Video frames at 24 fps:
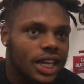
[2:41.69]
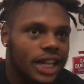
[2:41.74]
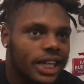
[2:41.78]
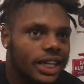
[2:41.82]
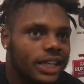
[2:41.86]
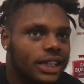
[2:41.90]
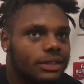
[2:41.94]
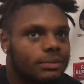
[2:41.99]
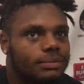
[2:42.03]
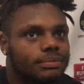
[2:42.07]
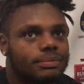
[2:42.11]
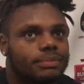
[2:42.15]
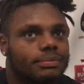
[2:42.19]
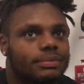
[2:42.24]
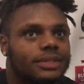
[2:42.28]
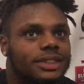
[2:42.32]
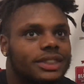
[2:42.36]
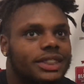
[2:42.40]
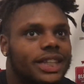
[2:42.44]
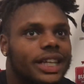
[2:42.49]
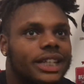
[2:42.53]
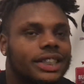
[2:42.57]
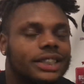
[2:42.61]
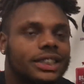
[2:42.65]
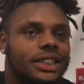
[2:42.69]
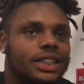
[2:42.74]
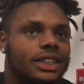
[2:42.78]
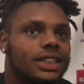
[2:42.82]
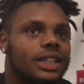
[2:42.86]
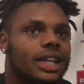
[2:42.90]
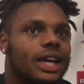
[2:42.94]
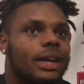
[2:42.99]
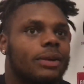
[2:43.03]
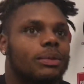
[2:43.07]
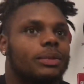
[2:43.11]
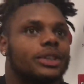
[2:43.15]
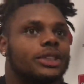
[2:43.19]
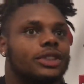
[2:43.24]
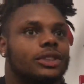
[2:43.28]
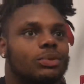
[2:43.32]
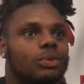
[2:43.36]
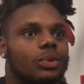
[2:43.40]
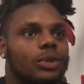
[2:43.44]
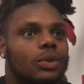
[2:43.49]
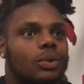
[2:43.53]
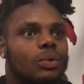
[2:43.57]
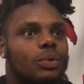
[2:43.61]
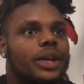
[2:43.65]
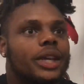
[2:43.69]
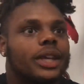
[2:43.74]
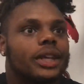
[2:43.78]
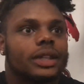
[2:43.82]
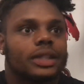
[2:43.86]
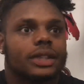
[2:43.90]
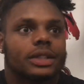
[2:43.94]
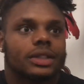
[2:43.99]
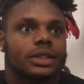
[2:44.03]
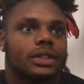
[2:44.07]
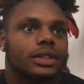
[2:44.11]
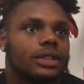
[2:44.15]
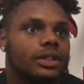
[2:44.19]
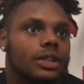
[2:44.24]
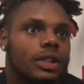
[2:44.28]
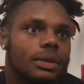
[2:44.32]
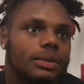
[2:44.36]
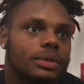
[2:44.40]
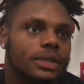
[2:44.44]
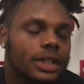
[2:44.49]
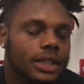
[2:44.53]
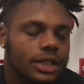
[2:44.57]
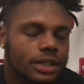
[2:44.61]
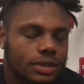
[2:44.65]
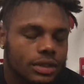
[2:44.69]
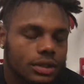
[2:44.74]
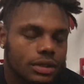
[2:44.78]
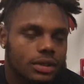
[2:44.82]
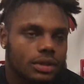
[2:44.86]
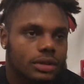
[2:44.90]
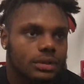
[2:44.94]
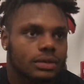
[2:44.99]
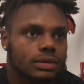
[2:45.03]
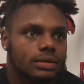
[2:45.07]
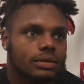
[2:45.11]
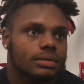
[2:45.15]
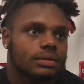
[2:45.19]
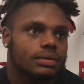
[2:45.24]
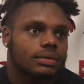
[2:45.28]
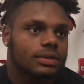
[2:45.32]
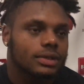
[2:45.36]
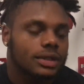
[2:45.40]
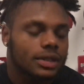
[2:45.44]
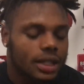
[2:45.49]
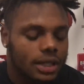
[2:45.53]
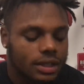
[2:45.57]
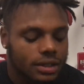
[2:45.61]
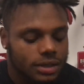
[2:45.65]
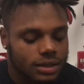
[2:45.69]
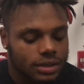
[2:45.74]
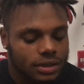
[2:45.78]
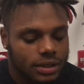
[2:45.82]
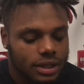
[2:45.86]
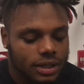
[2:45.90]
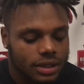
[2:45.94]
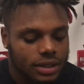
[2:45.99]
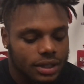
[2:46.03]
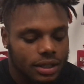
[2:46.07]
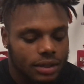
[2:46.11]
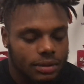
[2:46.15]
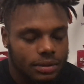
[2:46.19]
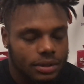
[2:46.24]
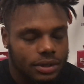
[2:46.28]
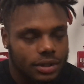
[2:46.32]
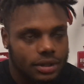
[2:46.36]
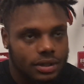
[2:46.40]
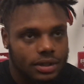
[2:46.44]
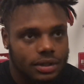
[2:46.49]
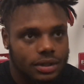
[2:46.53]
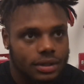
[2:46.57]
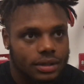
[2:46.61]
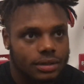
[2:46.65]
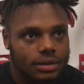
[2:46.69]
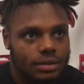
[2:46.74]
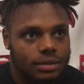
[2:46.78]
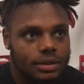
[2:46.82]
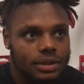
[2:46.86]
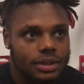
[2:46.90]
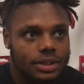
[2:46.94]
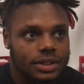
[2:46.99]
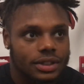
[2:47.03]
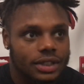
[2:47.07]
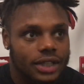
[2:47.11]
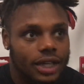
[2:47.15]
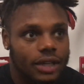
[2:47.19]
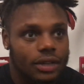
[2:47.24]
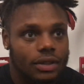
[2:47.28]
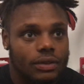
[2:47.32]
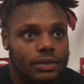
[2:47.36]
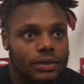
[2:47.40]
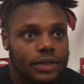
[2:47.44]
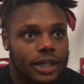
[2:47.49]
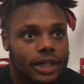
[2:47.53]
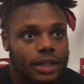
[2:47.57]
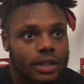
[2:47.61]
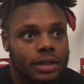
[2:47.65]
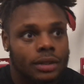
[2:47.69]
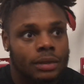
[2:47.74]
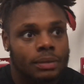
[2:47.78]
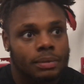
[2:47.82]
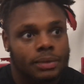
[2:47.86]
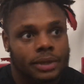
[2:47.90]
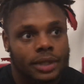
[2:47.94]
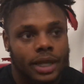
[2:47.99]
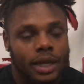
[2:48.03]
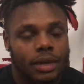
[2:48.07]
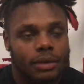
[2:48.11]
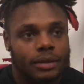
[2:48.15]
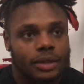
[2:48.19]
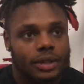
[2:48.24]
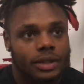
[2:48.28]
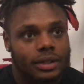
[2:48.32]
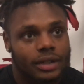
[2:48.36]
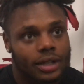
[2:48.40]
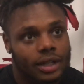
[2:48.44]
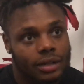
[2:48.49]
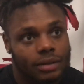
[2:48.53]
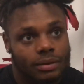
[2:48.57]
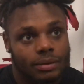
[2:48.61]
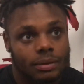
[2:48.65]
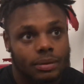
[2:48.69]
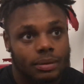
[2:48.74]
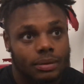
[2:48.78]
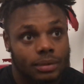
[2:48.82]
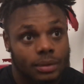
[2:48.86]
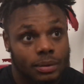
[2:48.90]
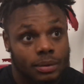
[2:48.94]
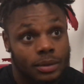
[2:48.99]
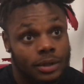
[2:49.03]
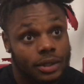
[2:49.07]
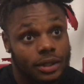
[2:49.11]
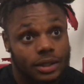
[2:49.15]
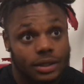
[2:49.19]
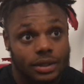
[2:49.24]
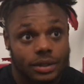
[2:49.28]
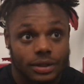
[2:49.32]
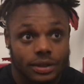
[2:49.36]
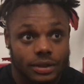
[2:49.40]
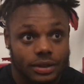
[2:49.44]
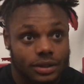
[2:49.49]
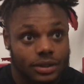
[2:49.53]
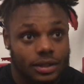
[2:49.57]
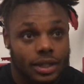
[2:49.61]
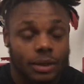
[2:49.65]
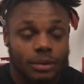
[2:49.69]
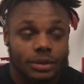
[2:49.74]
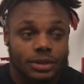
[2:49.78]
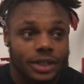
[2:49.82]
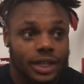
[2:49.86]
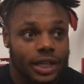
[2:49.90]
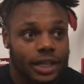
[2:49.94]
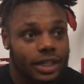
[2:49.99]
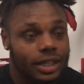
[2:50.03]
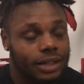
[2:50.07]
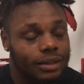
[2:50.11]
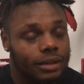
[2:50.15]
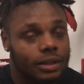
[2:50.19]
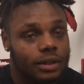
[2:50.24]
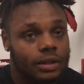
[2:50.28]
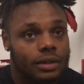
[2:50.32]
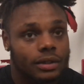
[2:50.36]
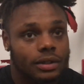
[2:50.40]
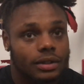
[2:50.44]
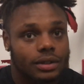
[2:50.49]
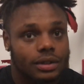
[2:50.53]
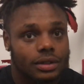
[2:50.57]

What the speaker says: Like tension, like we just want to win. You know what I'm saying? So that's how we just got over that hump, and now we won. So now we just got to keep going.